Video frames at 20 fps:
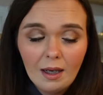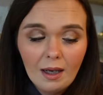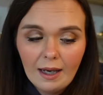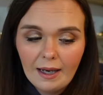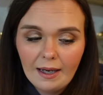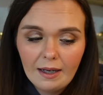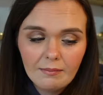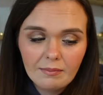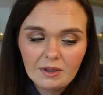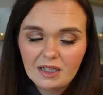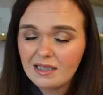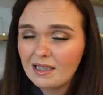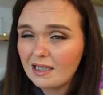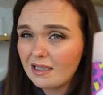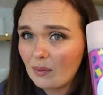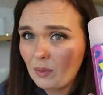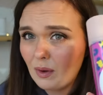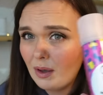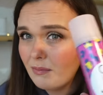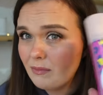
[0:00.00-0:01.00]
because um,
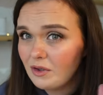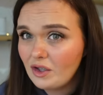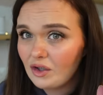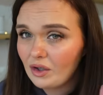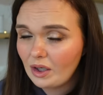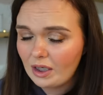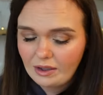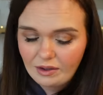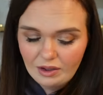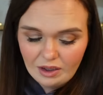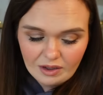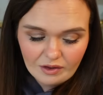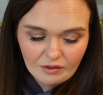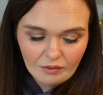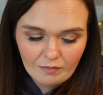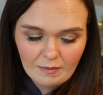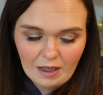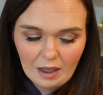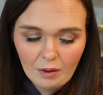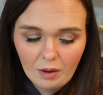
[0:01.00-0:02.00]
that's what I'm going to try and use
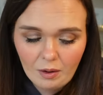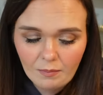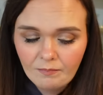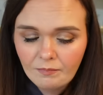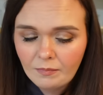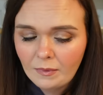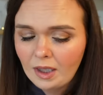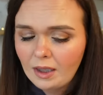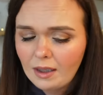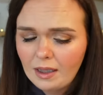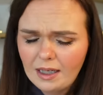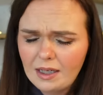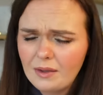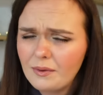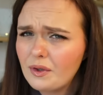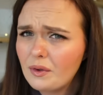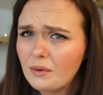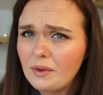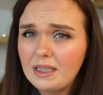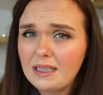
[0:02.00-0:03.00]
from now on. And it
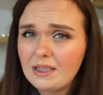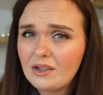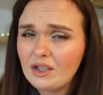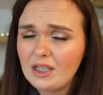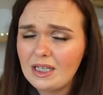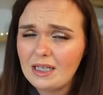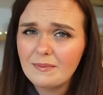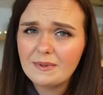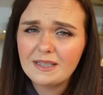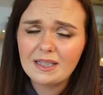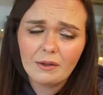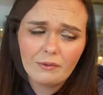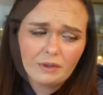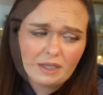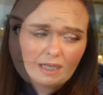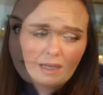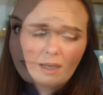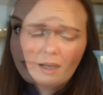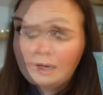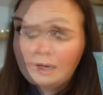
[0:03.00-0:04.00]
was really cheap, sorry.